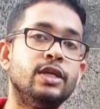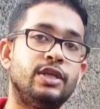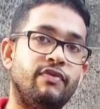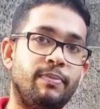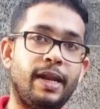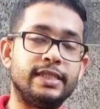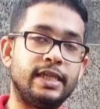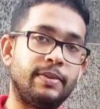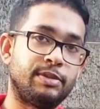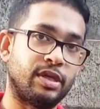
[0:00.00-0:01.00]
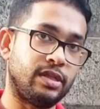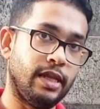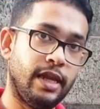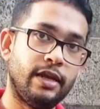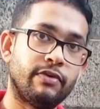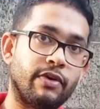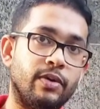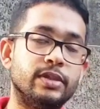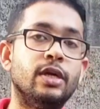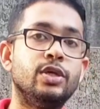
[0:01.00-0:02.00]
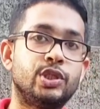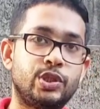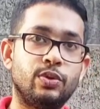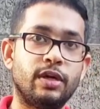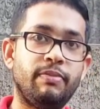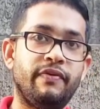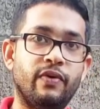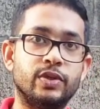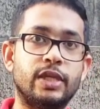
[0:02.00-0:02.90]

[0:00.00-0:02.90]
So if you're planting them, especially in ground, soak it before.